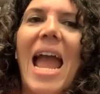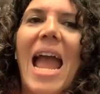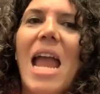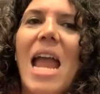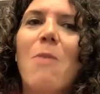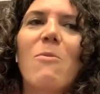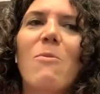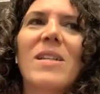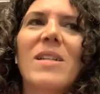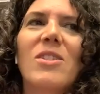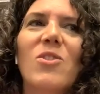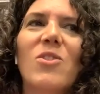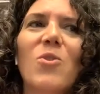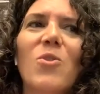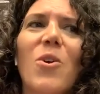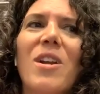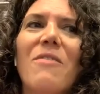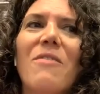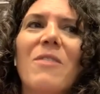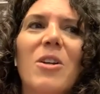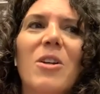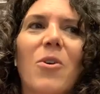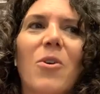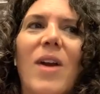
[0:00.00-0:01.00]
it was sort
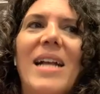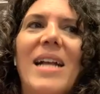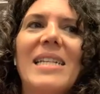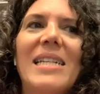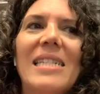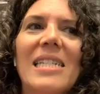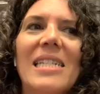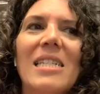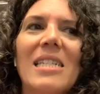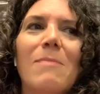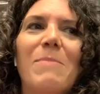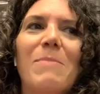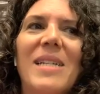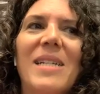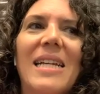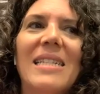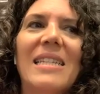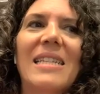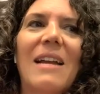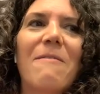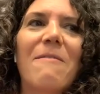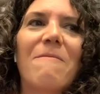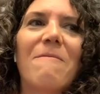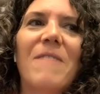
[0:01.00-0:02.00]
of a crisis because
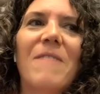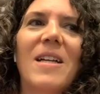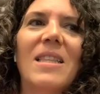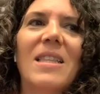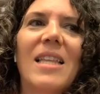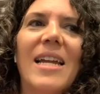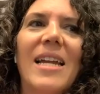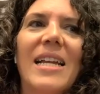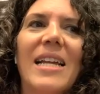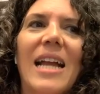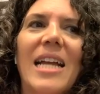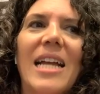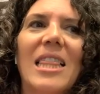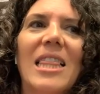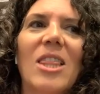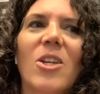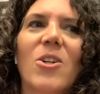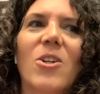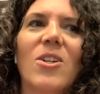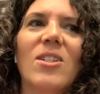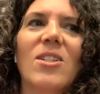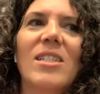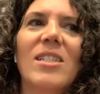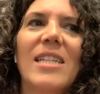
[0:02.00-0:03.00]
I felt like I'd
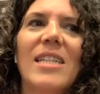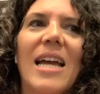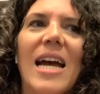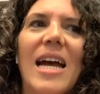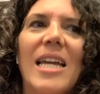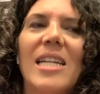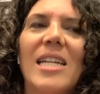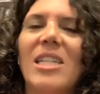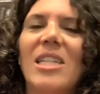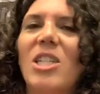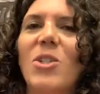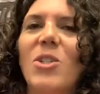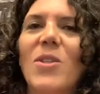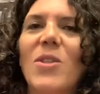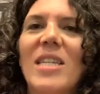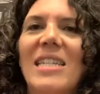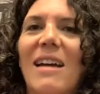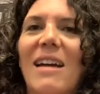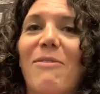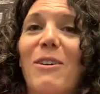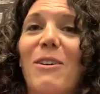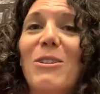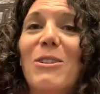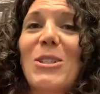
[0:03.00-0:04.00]
learned how to do the
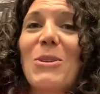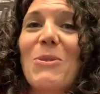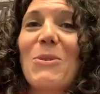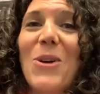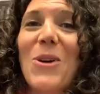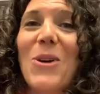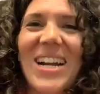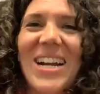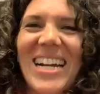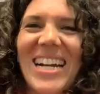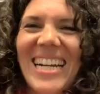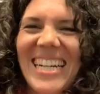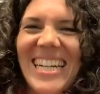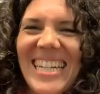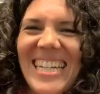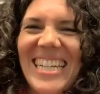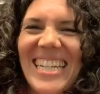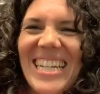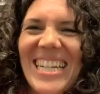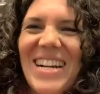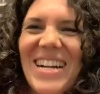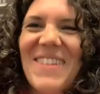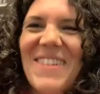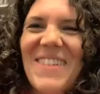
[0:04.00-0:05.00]
devil's work,
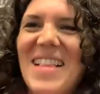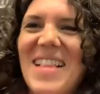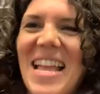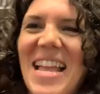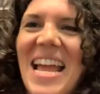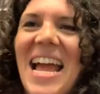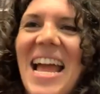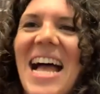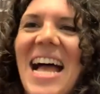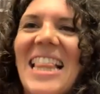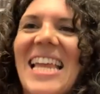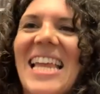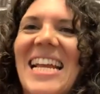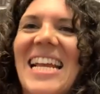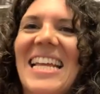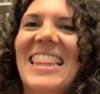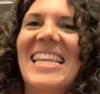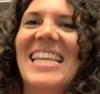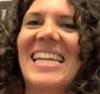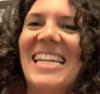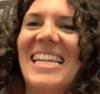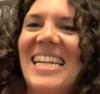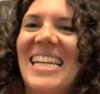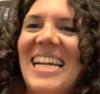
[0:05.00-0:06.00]
you know, like
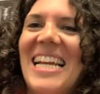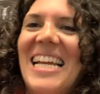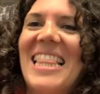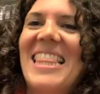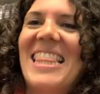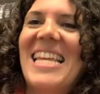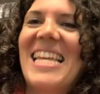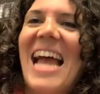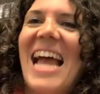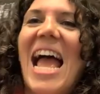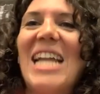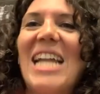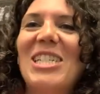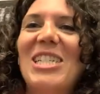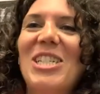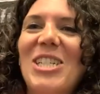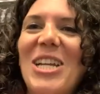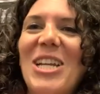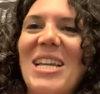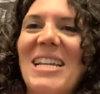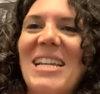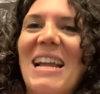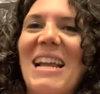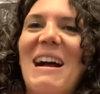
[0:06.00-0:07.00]
the
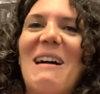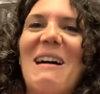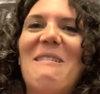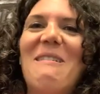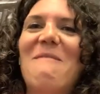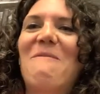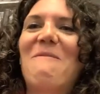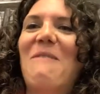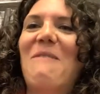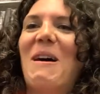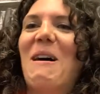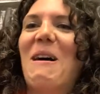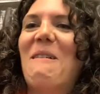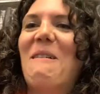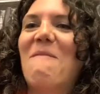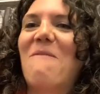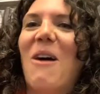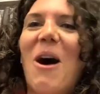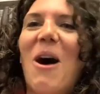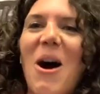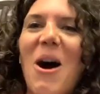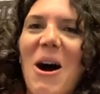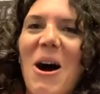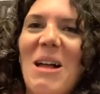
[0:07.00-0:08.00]
engine of
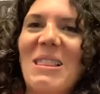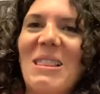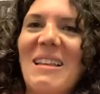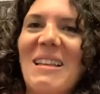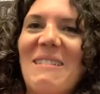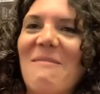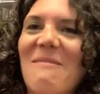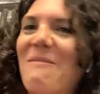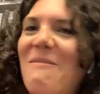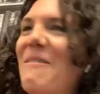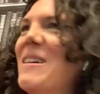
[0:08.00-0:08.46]
all of